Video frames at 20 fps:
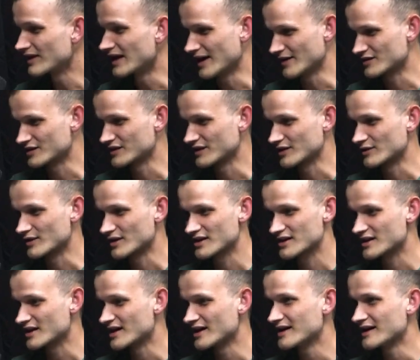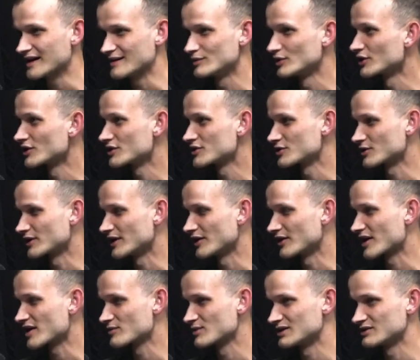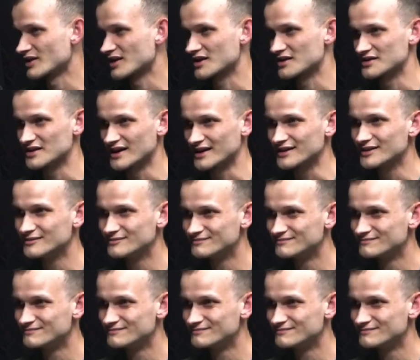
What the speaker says: everything was able to turn out as well as it did.